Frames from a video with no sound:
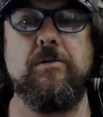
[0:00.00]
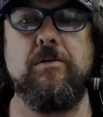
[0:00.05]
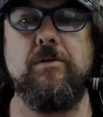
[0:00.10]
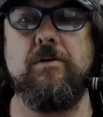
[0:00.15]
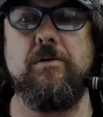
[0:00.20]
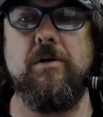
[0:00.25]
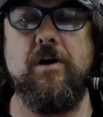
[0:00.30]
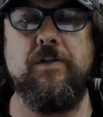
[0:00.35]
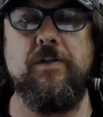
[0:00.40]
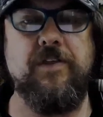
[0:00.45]

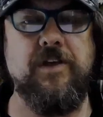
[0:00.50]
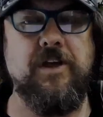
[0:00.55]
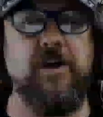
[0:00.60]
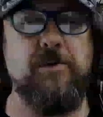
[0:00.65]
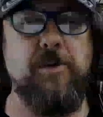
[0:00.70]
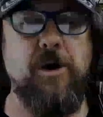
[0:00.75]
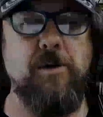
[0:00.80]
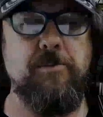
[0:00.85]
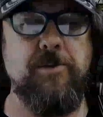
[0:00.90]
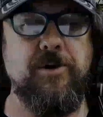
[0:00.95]
I think I
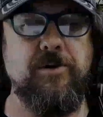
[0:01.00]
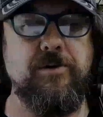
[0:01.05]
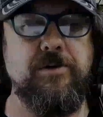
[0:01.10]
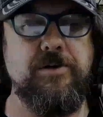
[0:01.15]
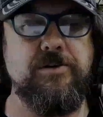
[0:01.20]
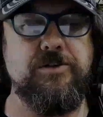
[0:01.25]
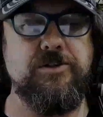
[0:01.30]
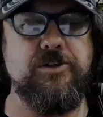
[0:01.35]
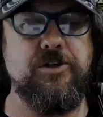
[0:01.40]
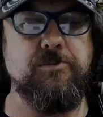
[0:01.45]
might be on
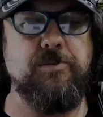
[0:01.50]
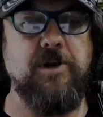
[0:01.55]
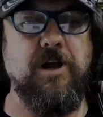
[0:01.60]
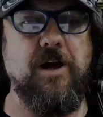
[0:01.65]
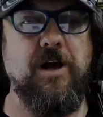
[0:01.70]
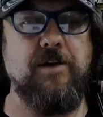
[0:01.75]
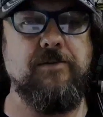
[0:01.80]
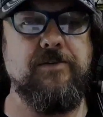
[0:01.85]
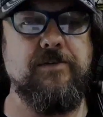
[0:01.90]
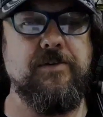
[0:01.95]
YouTube
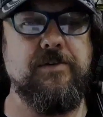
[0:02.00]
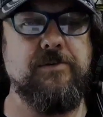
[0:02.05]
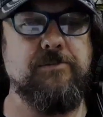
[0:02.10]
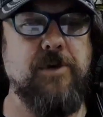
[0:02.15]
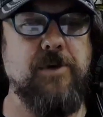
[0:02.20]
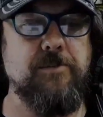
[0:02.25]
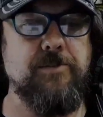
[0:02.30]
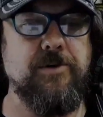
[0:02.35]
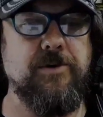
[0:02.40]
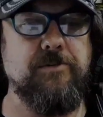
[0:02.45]
Live.
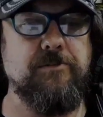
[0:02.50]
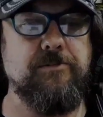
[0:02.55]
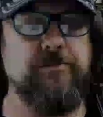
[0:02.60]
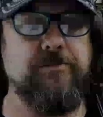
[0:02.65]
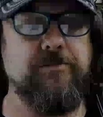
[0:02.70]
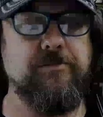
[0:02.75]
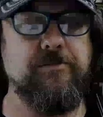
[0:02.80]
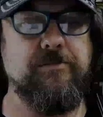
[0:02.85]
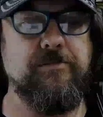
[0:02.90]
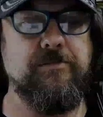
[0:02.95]
Might be on
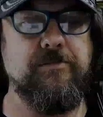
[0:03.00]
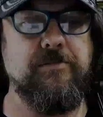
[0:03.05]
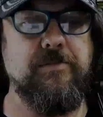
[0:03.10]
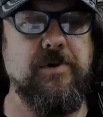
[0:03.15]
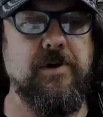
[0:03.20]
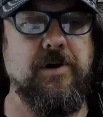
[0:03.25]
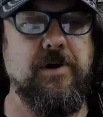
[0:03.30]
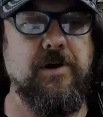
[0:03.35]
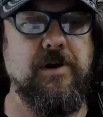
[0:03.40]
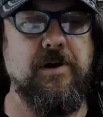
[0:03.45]

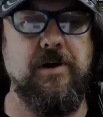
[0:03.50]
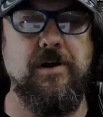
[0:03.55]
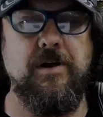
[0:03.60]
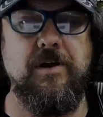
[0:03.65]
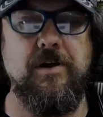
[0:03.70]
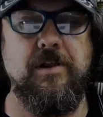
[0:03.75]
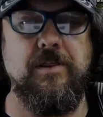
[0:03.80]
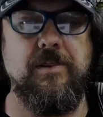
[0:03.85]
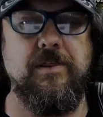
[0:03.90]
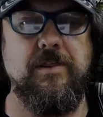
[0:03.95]

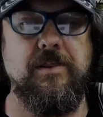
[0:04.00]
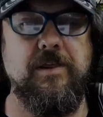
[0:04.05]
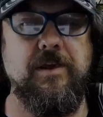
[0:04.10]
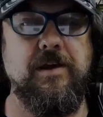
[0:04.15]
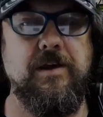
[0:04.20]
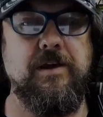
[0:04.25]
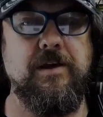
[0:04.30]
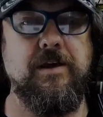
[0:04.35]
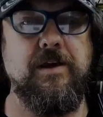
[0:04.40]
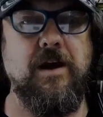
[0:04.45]
there
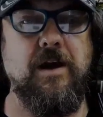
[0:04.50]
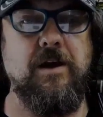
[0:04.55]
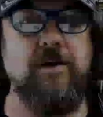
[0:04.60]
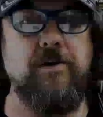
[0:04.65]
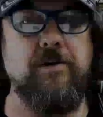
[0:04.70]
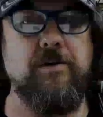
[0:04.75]
you go.